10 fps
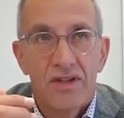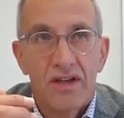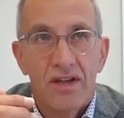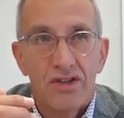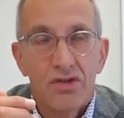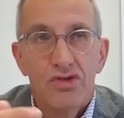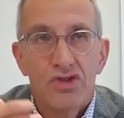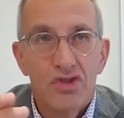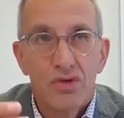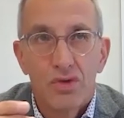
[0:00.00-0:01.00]
uh,
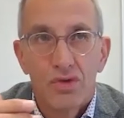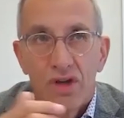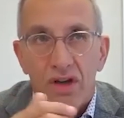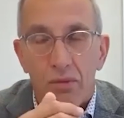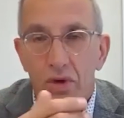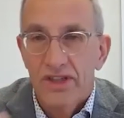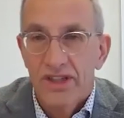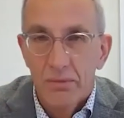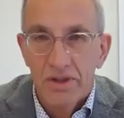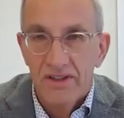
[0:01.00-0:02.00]
used to uh,
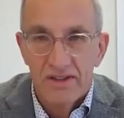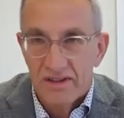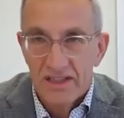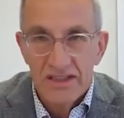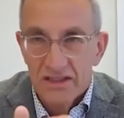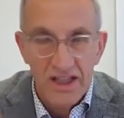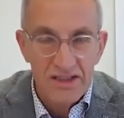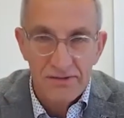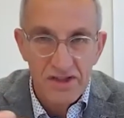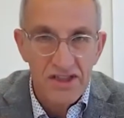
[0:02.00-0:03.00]
working with these kinds
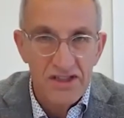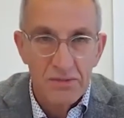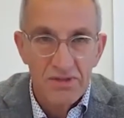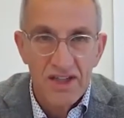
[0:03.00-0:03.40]
of systems,